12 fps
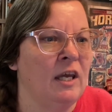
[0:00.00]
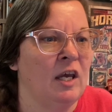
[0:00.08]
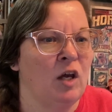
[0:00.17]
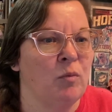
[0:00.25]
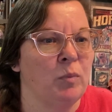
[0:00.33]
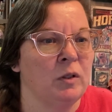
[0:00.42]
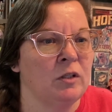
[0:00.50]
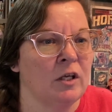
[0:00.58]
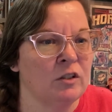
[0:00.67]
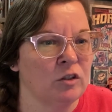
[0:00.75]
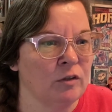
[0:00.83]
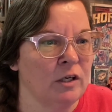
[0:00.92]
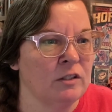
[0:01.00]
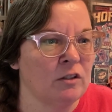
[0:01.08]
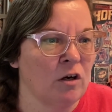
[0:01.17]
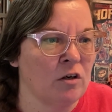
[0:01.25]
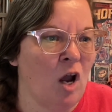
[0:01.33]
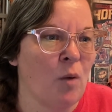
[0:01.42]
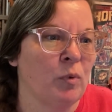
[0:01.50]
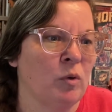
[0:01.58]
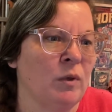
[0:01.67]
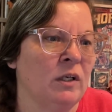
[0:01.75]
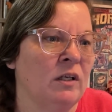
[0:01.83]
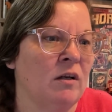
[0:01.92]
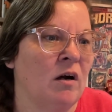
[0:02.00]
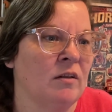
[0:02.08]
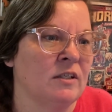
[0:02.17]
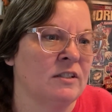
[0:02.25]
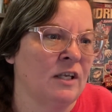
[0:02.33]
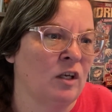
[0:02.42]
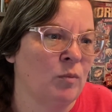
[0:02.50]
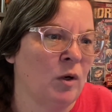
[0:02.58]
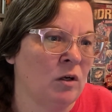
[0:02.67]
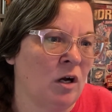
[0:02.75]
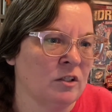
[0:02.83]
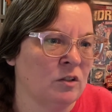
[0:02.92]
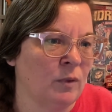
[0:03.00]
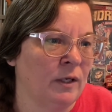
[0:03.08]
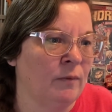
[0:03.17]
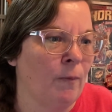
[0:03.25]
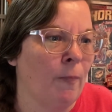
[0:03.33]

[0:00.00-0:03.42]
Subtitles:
and pedestrians are not permitted on the Sanibel Causeway.